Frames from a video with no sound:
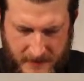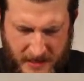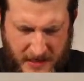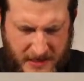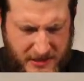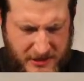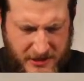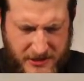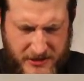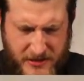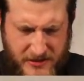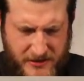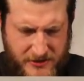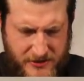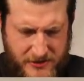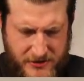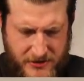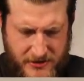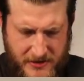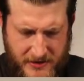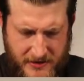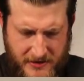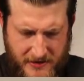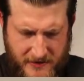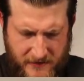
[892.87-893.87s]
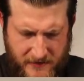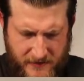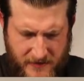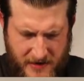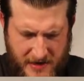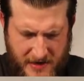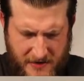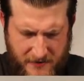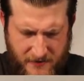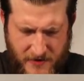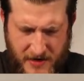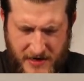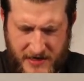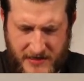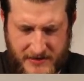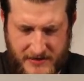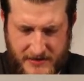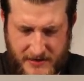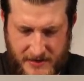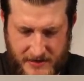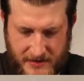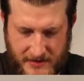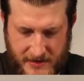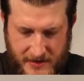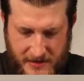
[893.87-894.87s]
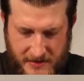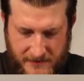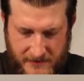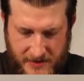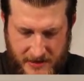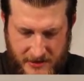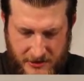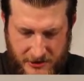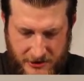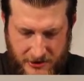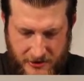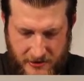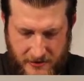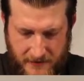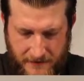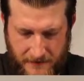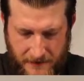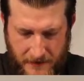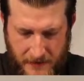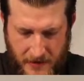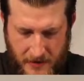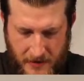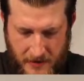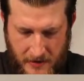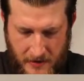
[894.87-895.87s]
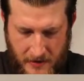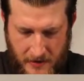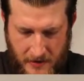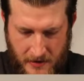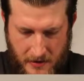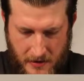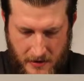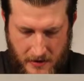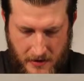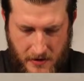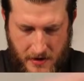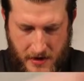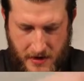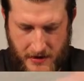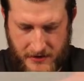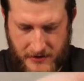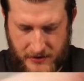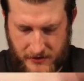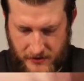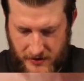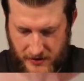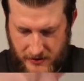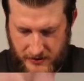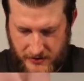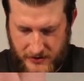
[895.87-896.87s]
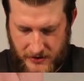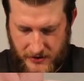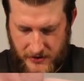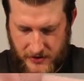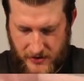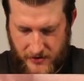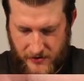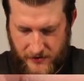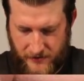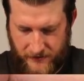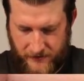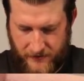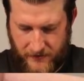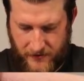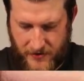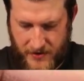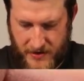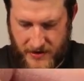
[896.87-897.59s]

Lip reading: It's just interesting why it's like that. I'm not sure. All right, so here's the code for